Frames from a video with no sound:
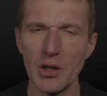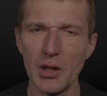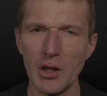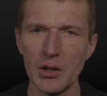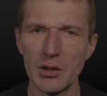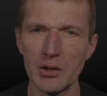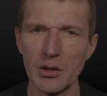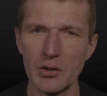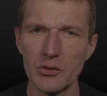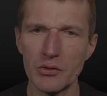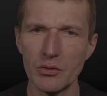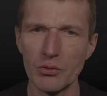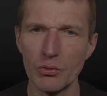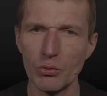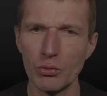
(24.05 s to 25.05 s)
And
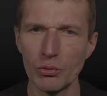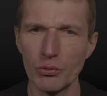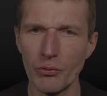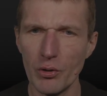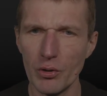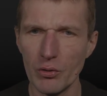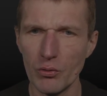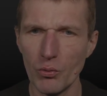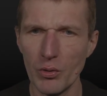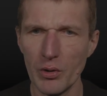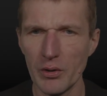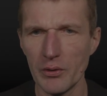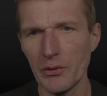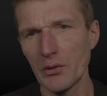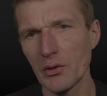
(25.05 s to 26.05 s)
this could work
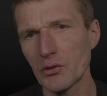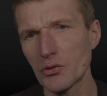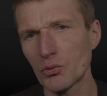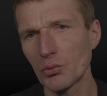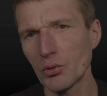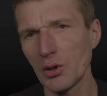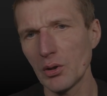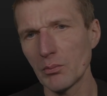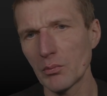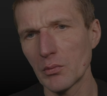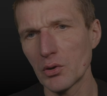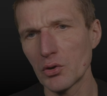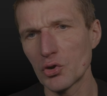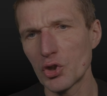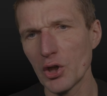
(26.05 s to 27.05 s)
with stream
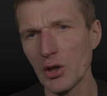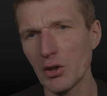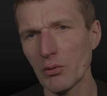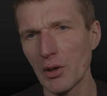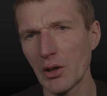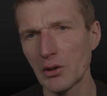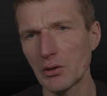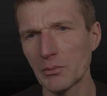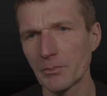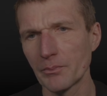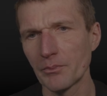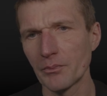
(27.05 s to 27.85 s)
generate.